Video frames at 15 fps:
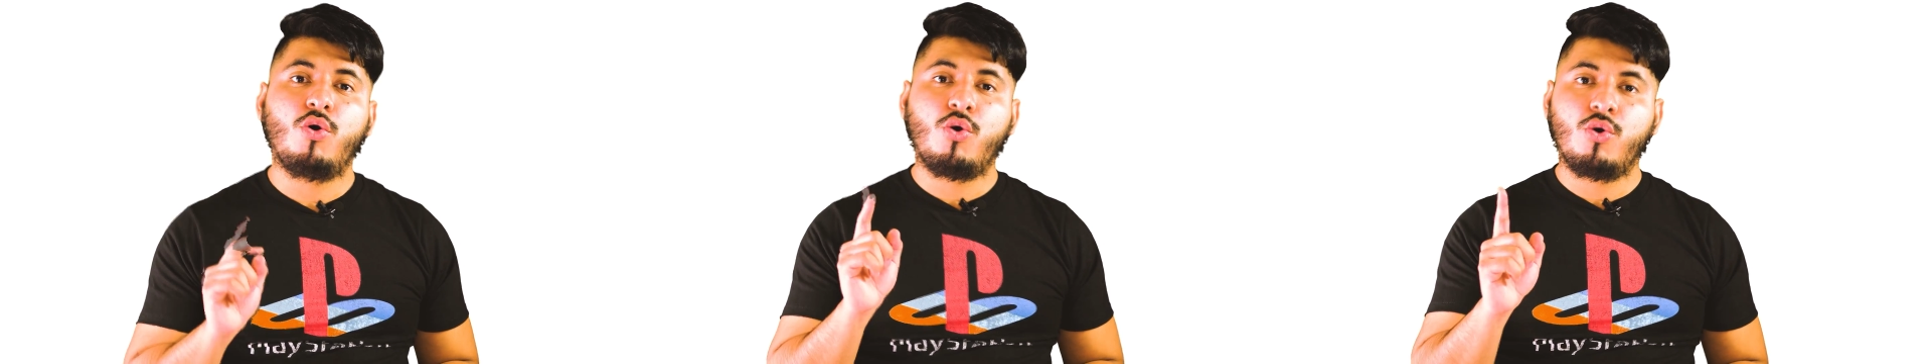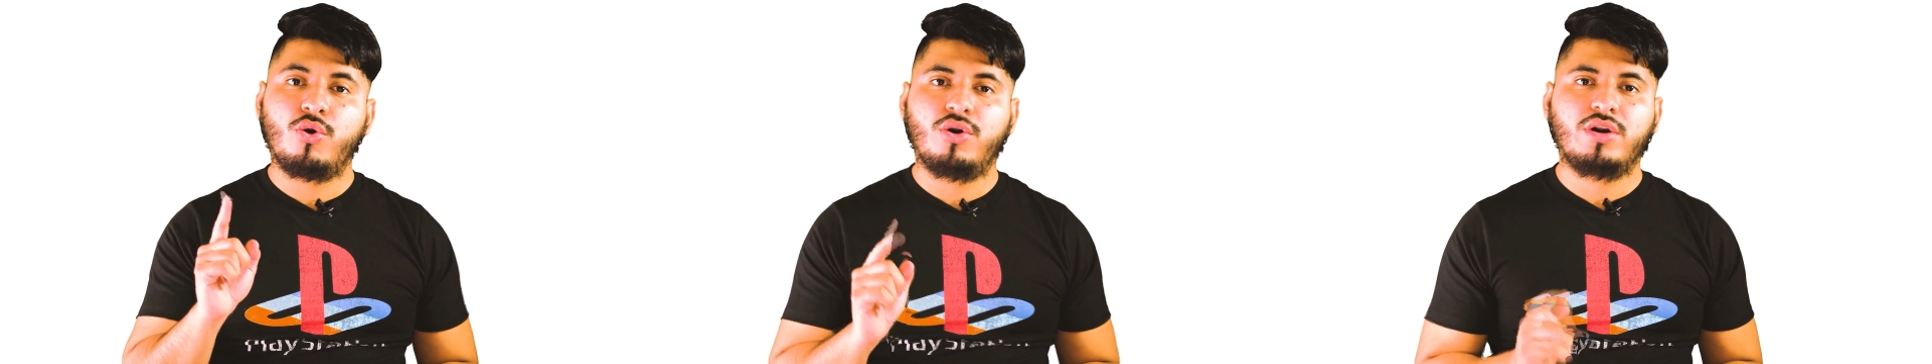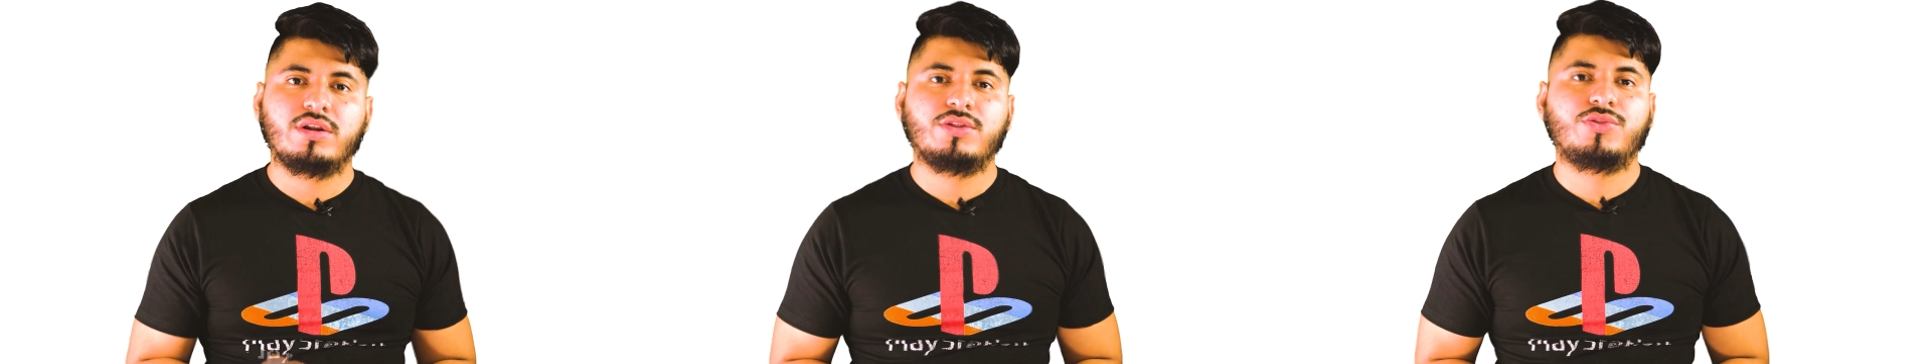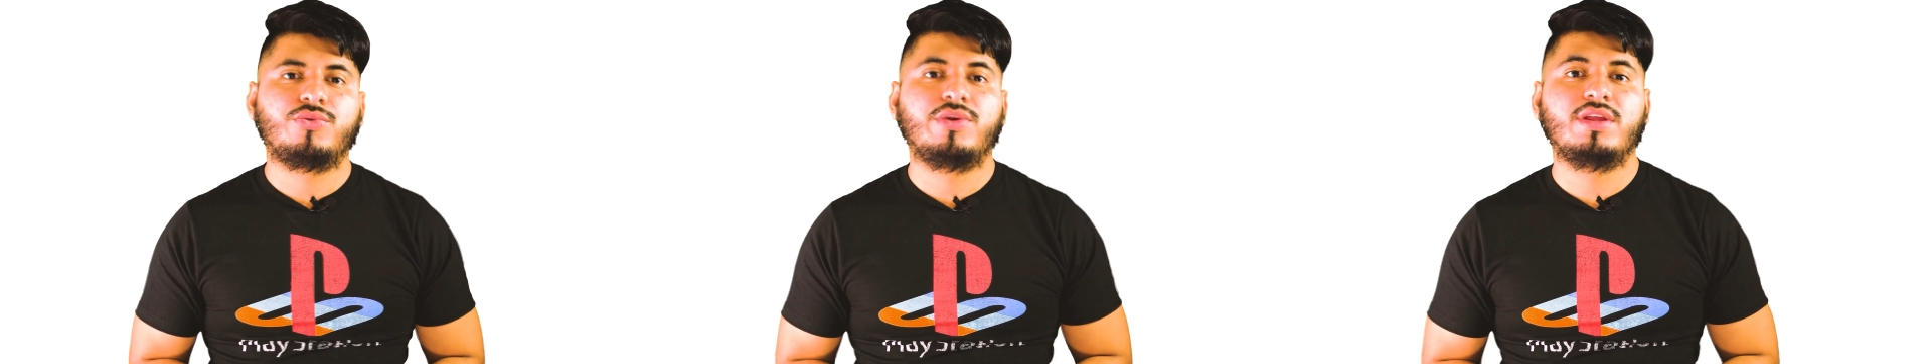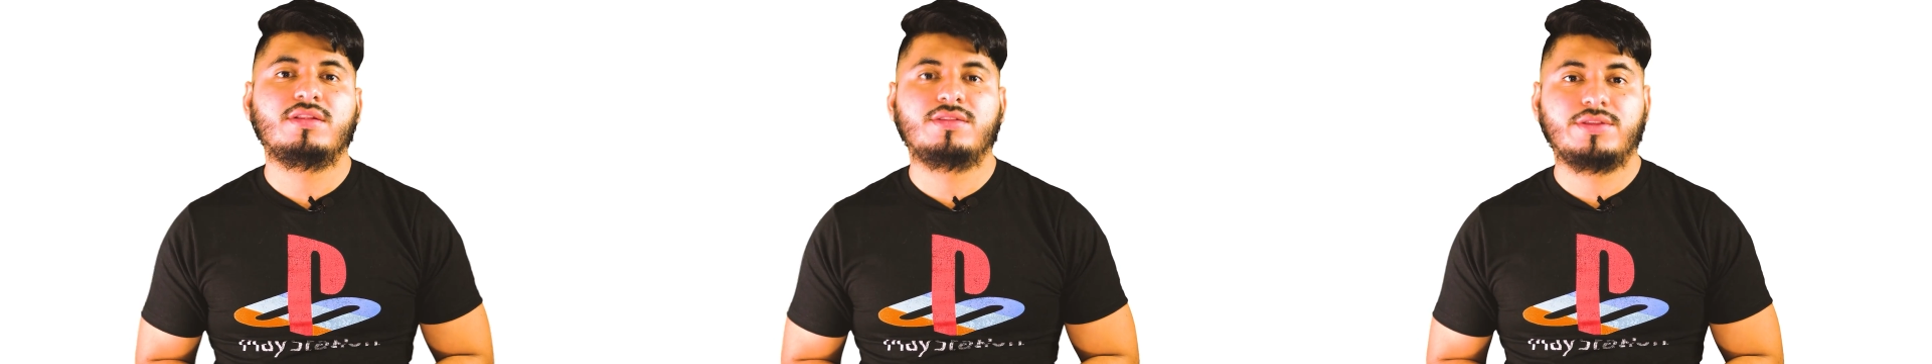or
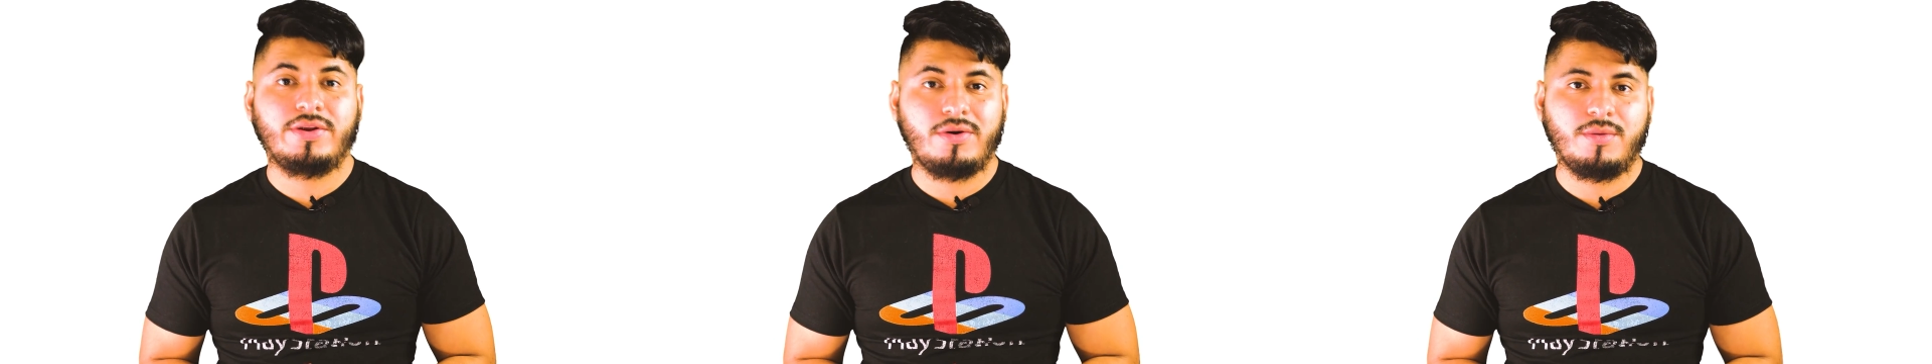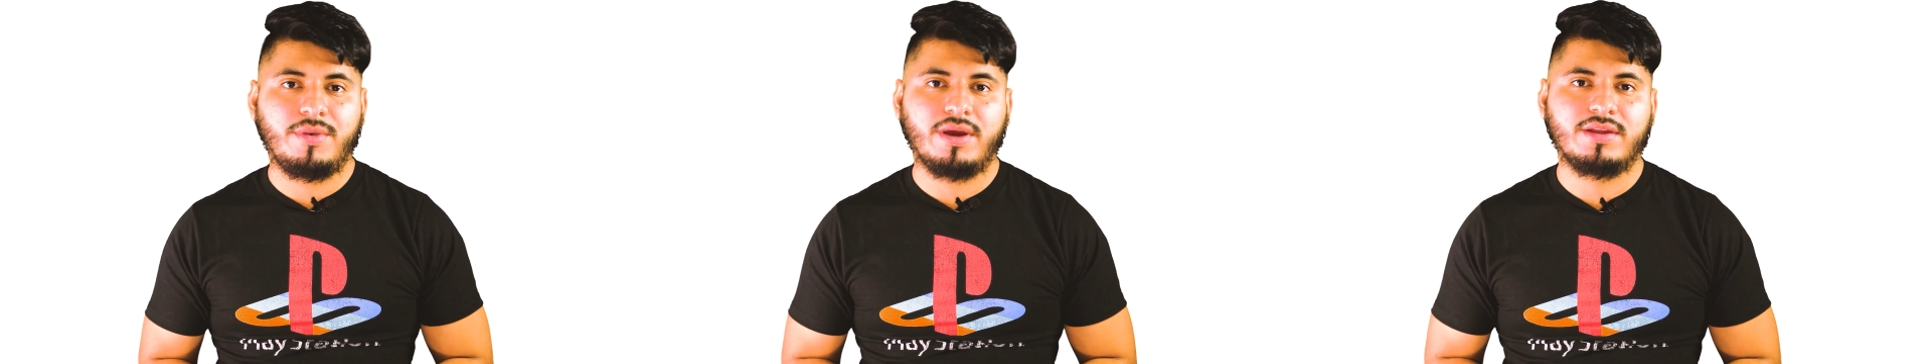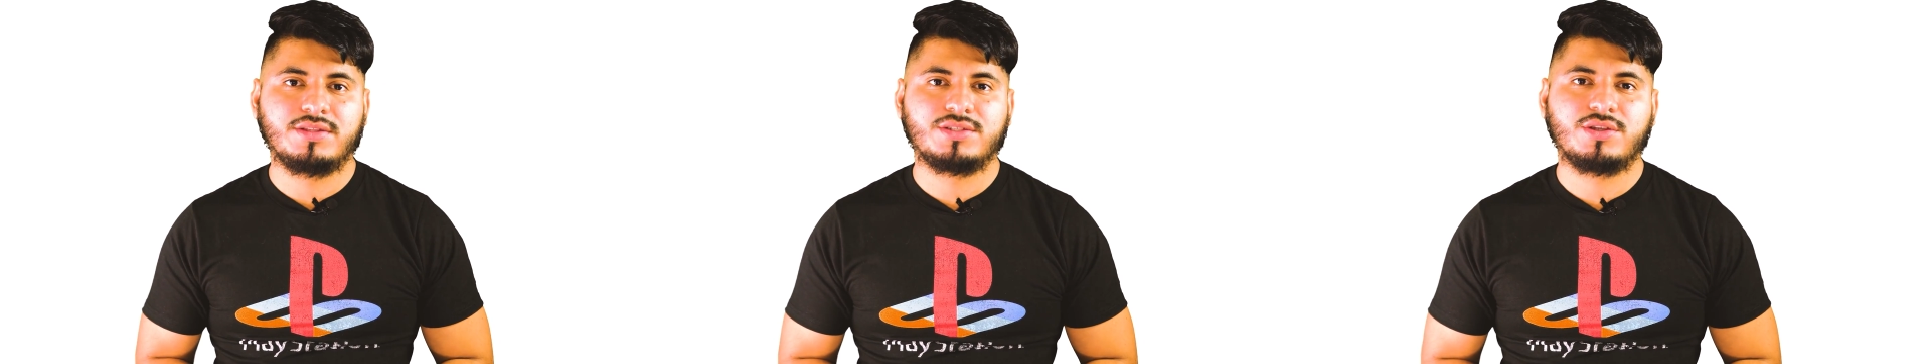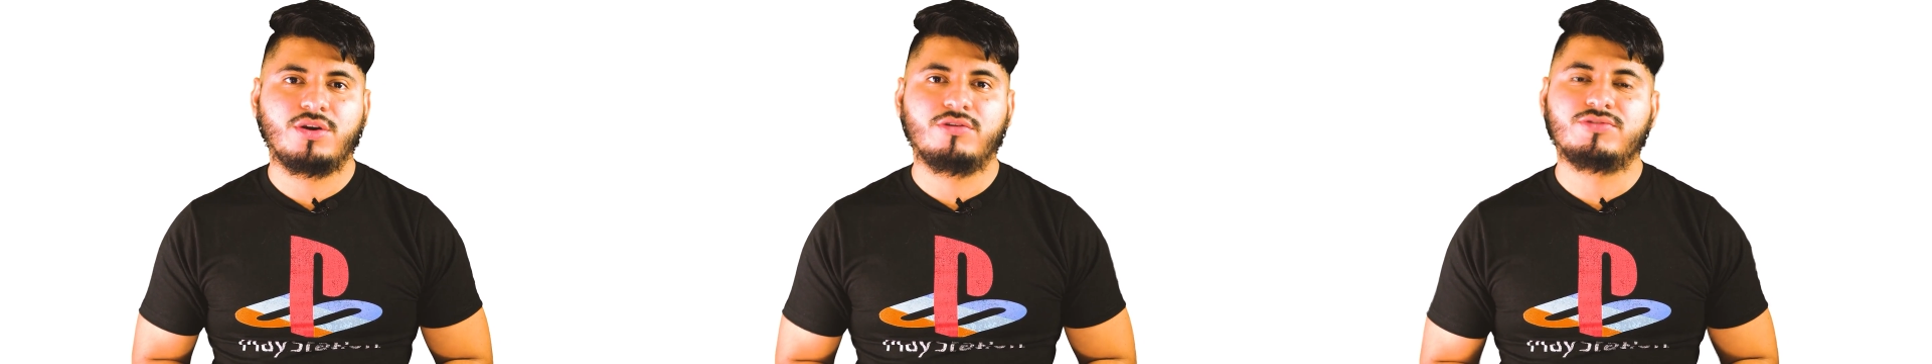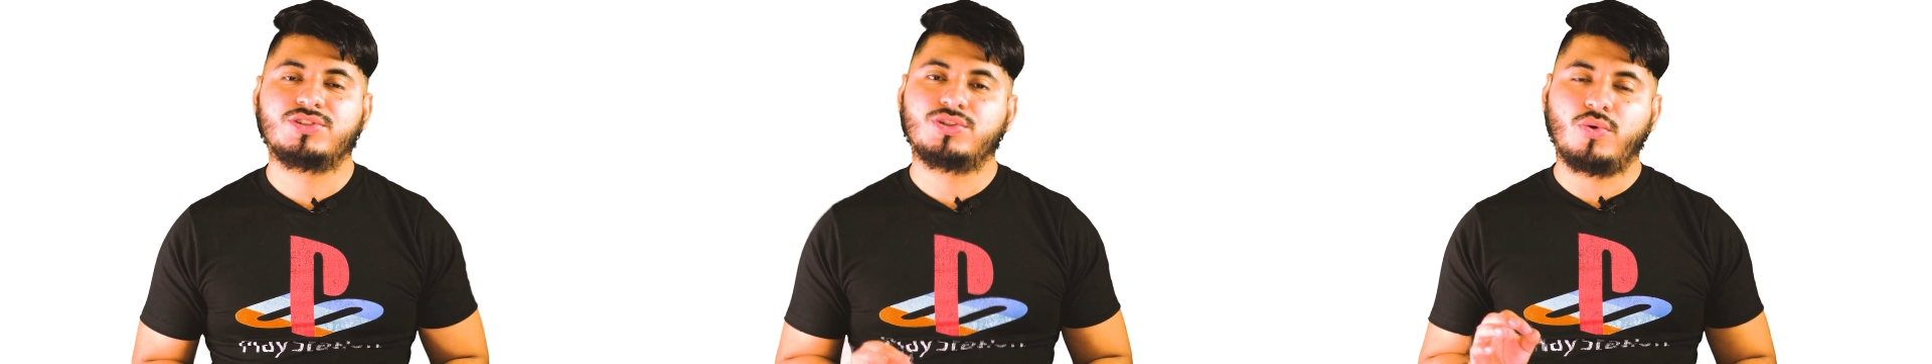3 terabytes
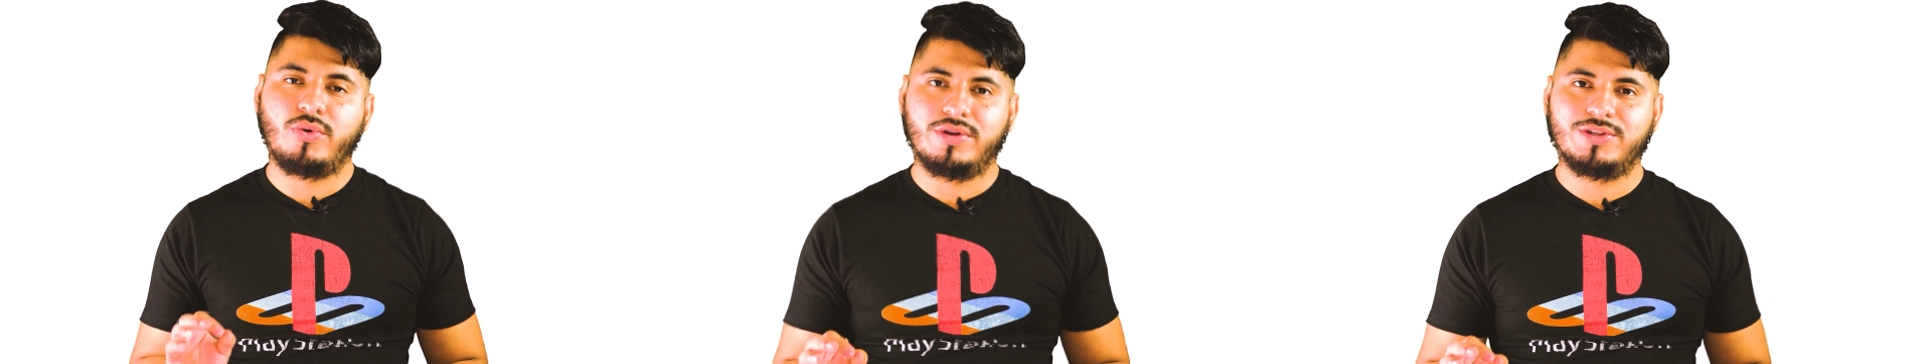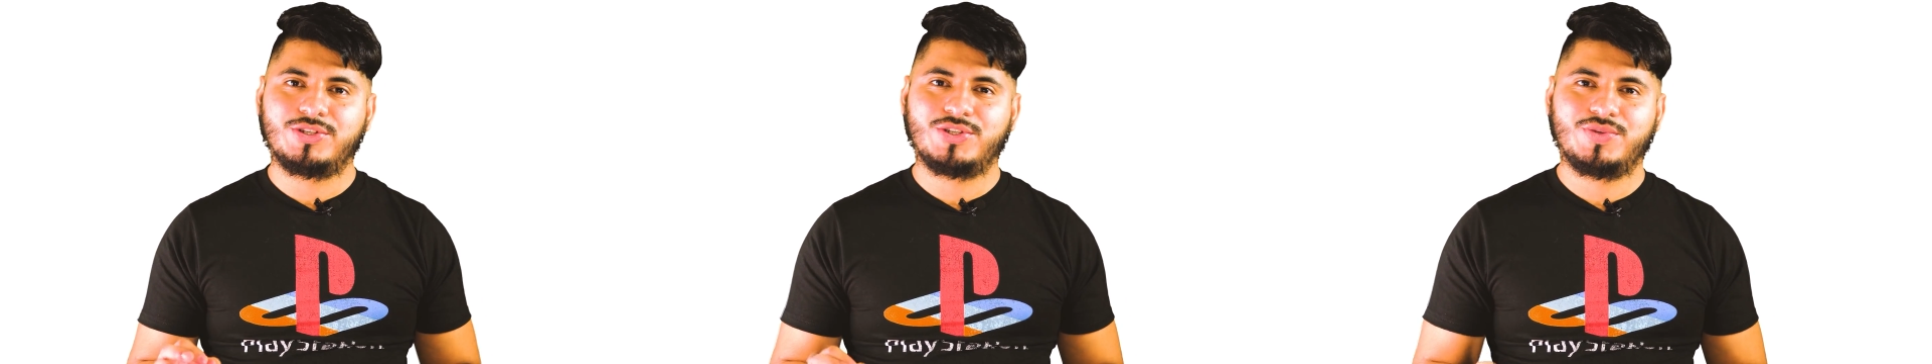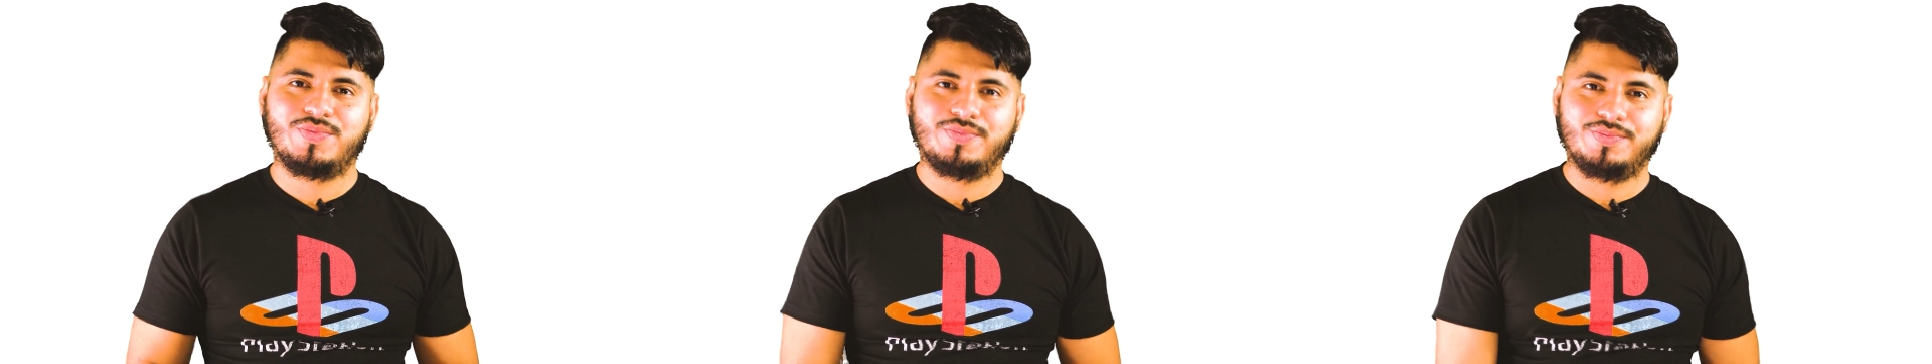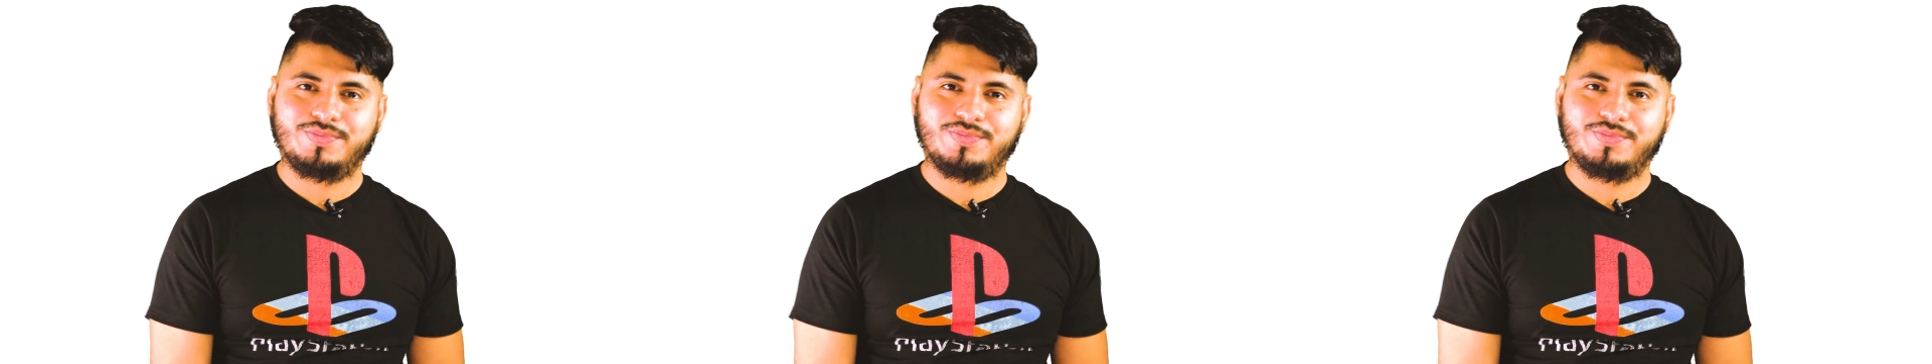of storage.